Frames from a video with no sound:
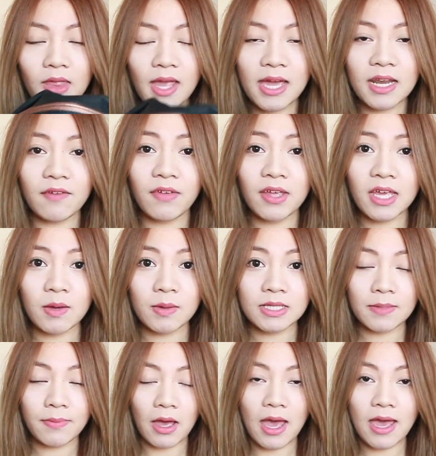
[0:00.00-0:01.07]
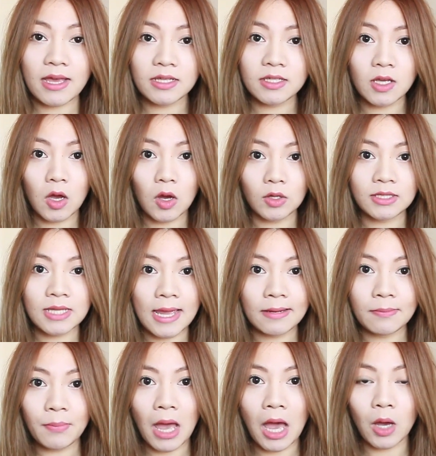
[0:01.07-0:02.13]
and I think it was about £8 or
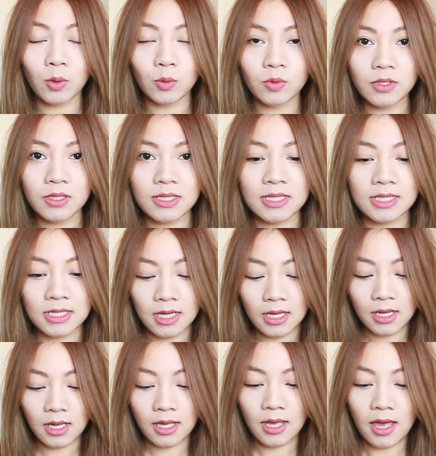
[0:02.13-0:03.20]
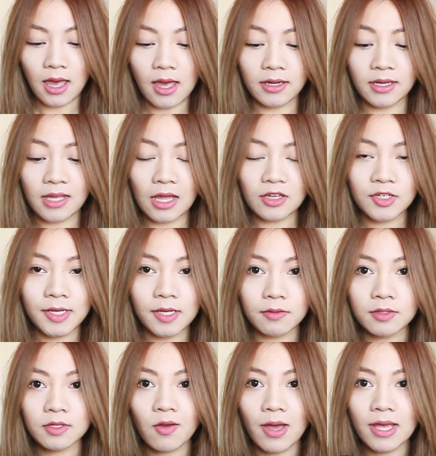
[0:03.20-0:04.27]
£10, and it actually
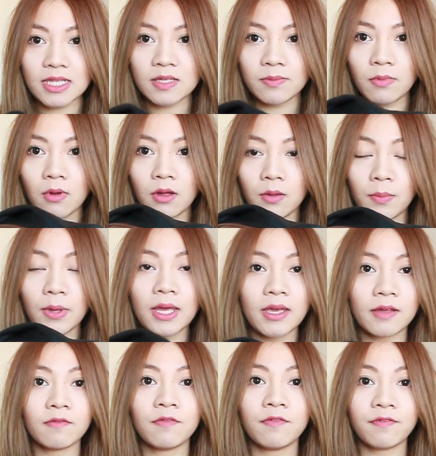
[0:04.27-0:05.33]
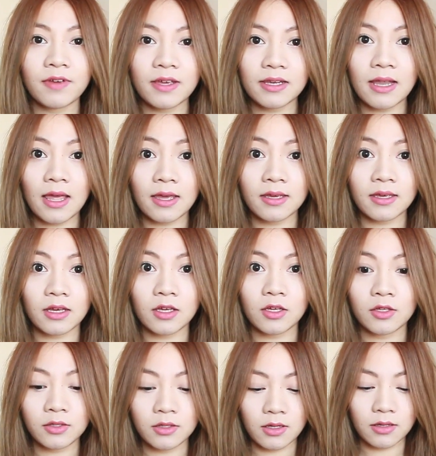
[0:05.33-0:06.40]
looks quite small but it can fit like a
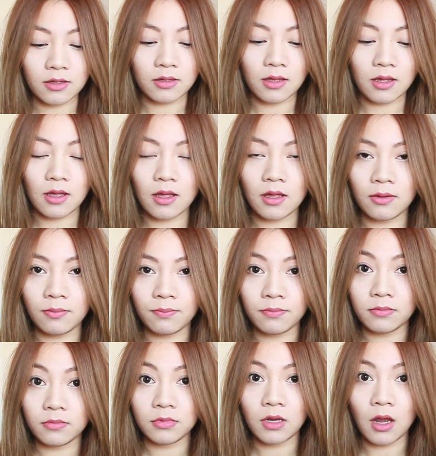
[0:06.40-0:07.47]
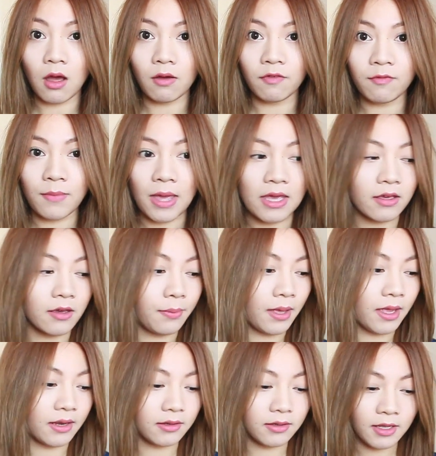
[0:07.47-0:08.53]
lot of makeup
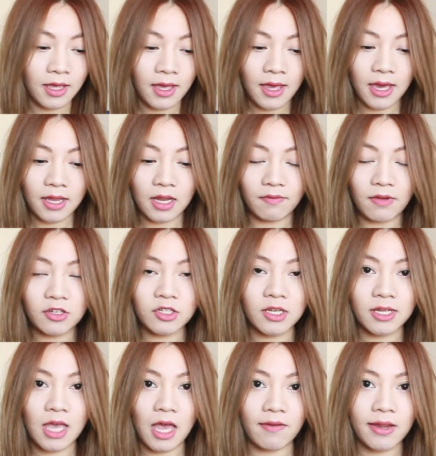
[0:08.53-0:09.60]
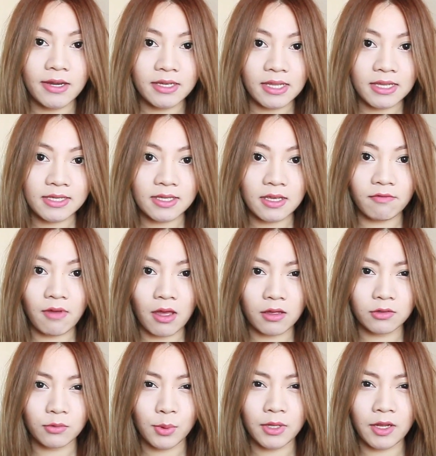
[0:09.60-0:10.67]
in. And I've actually carried this
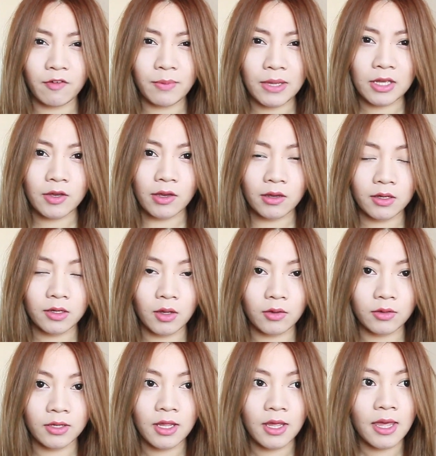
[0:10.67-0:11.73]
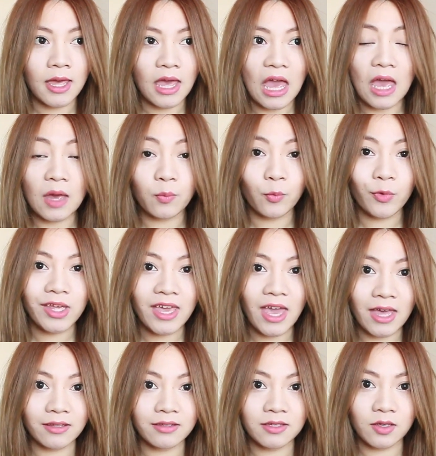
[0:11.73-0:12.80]
around when I've been going on
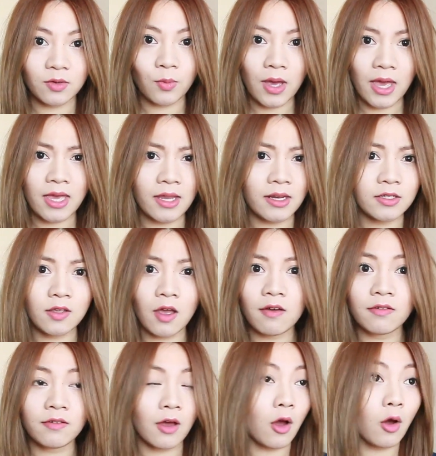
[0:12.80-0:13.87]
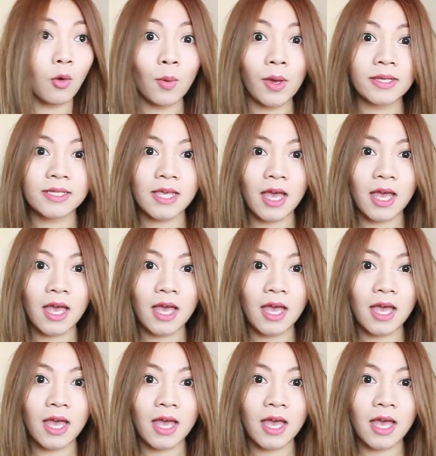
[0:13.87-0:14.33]
weekends away, and it's always